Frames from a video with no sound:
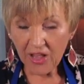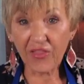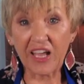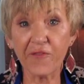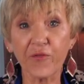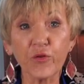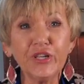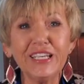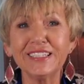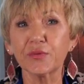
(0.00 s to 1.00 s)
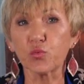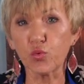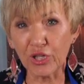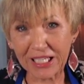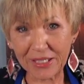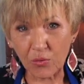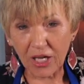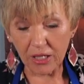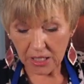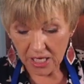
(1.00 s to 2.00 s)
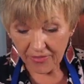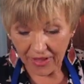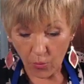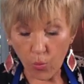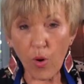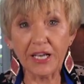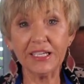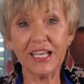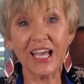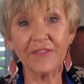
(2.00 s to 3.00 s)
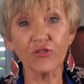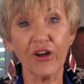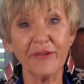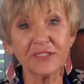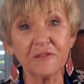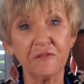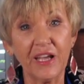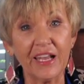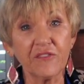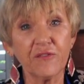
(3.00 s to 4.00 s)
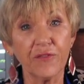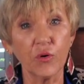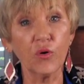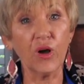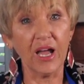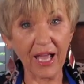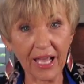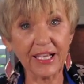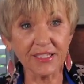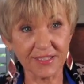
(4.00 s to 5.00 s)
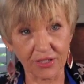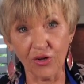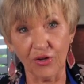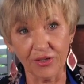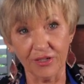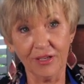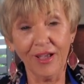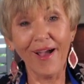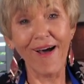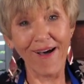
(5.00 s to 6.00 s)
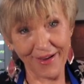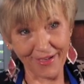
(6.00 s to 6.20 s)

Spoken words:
They freeze really well. They're 1.5 grams of fat for a scone. I